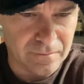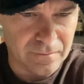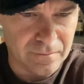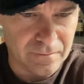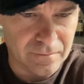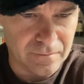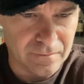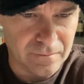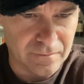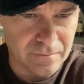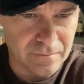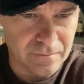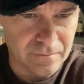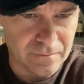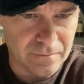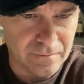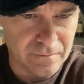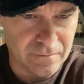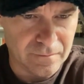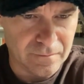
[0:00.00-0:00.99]

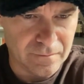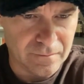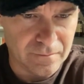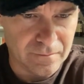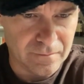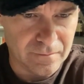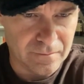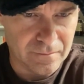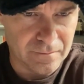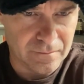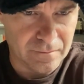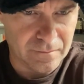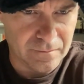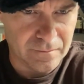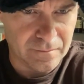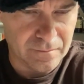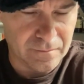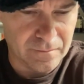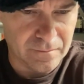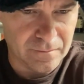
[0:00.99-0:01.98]

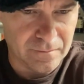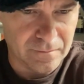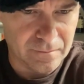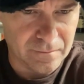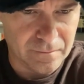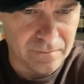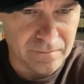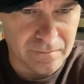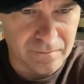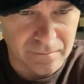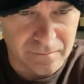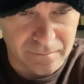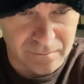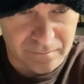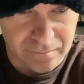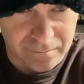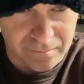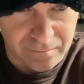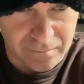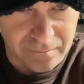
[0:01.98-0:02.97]

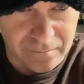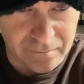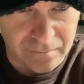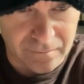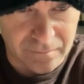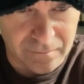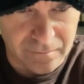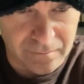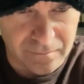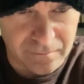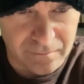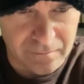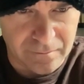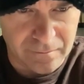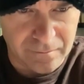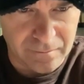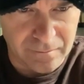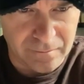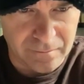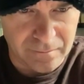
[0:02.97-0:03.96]

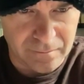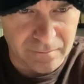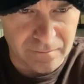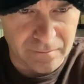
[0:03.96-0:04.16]
[no speech]